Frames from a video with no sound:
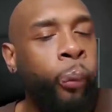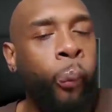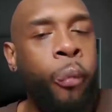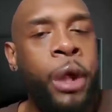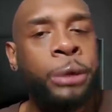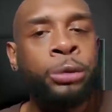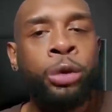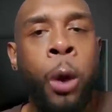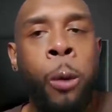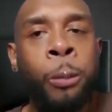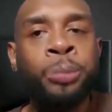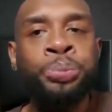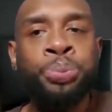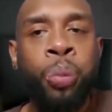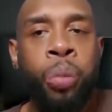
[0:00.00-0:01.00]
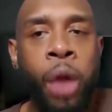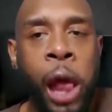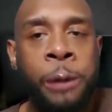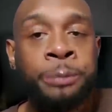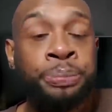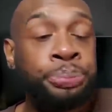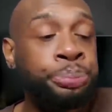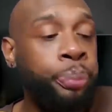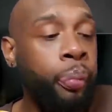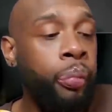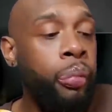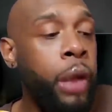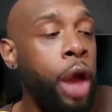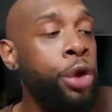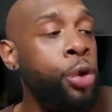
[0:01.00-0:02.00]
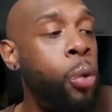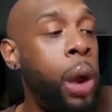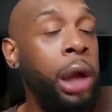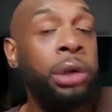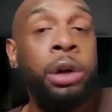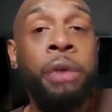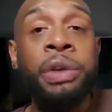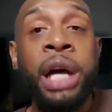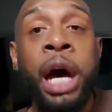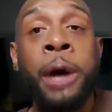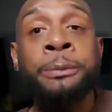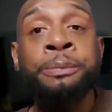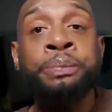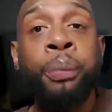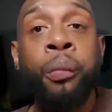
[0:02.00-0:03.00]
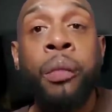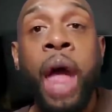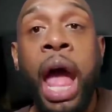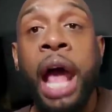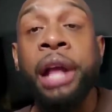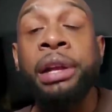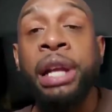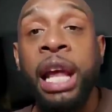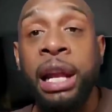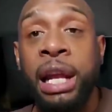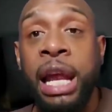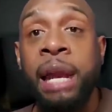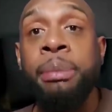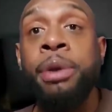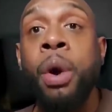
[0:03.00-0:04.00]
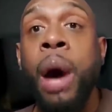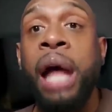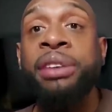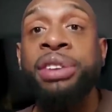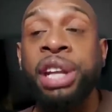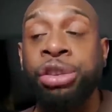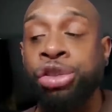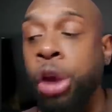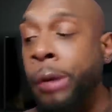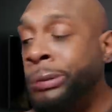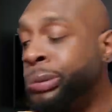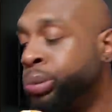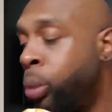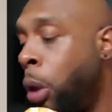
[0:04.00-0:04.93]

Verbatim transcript: Mm-hmm. You run over there and let, let him know I sent you.